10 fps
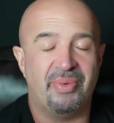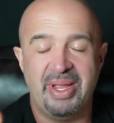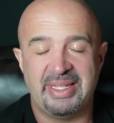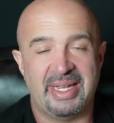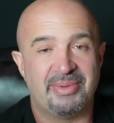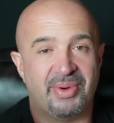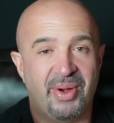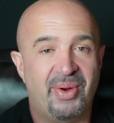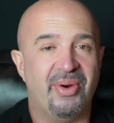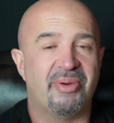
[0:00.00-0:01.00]
Wait times were
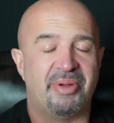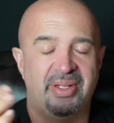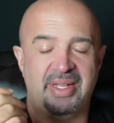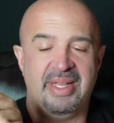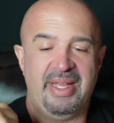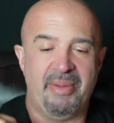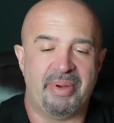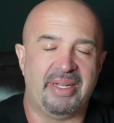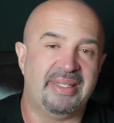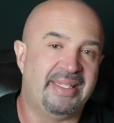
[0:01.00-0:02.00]
horrible,
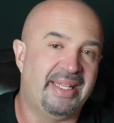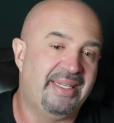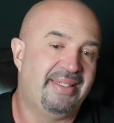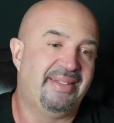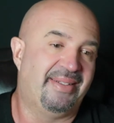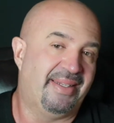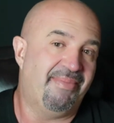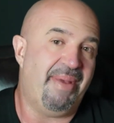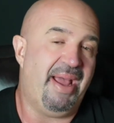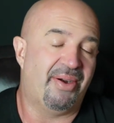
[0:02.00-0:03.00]
but they
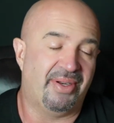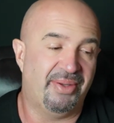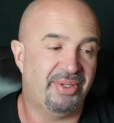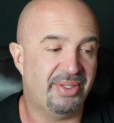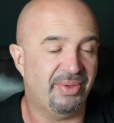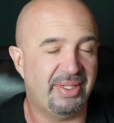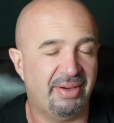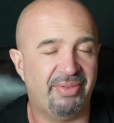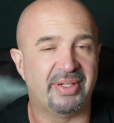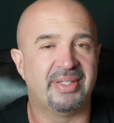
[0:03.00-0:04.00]
didn't matter. It was so
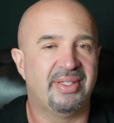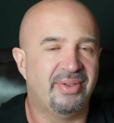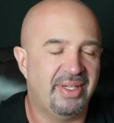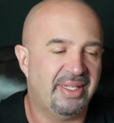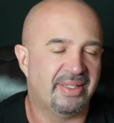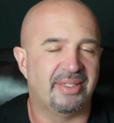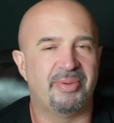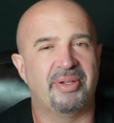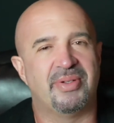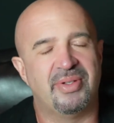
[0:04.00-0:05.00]
different. The unique the
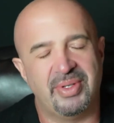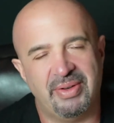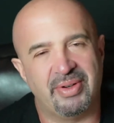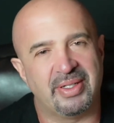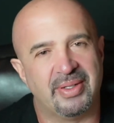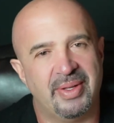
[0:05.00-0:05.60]
experience was so different.